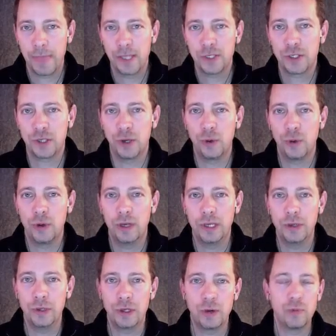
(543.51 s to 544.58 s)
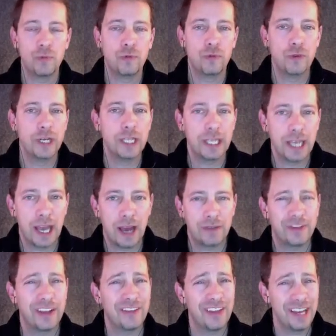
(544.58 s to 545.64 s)
So you don't really have
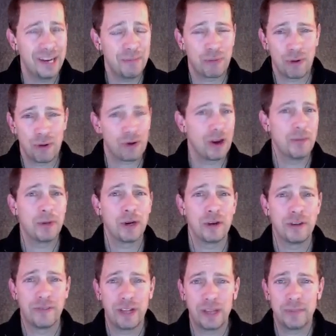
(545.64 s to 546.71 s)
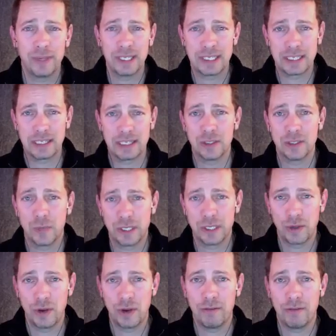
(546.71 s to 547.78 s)
to have any programming or developing skills
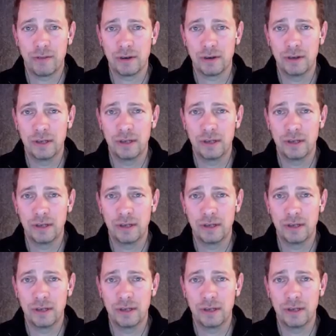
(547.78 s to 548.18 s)
whatsoever.